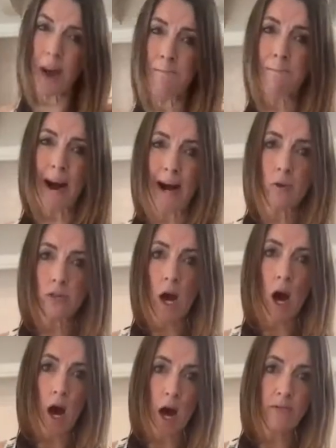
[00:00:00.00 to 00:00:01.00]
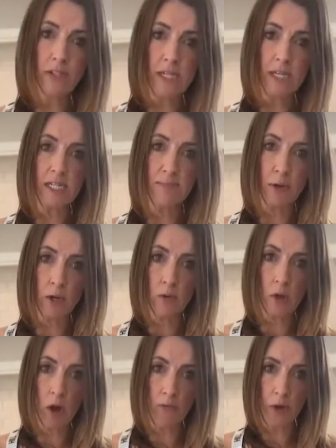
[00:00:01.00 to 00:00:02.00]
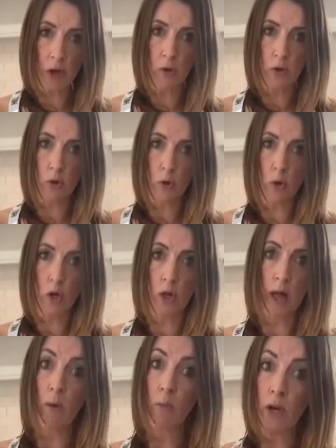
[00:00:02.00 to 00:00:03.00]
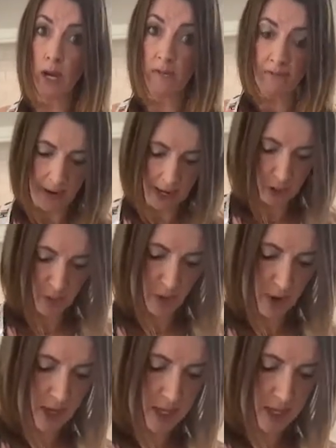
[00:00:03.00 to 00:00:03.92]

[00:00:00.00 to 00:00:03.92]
about half a teaspoon of coconut oil, and we're gonna flash fry